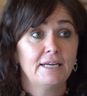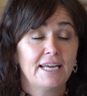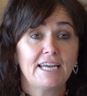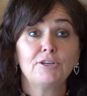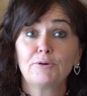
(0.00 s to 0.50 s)

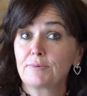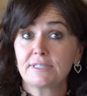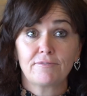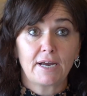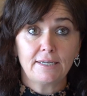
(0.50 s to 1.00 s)
He knew it
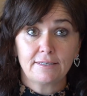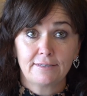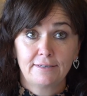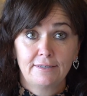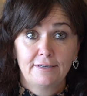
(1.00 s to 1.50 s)
was Frank,
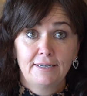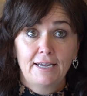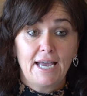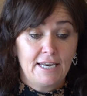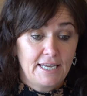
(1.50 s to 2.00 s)

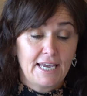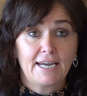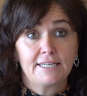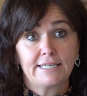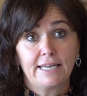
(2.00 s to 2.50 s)
and he
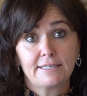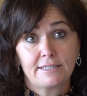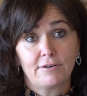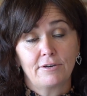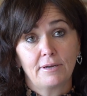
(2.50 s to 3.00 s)
had his legs
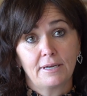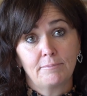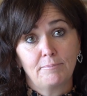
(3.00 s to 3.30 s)
though,